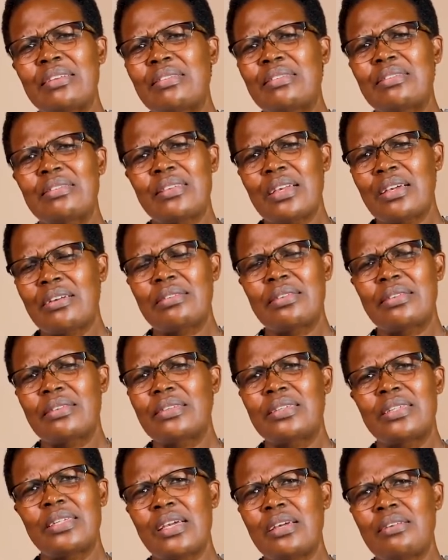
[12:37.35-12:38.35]

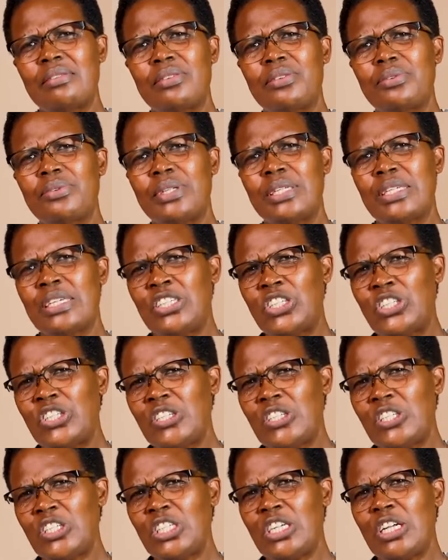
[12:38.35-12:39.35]
6th, 10th
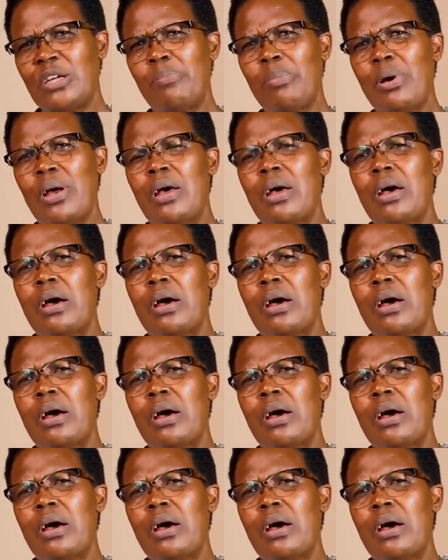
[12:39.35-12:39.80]
relationship.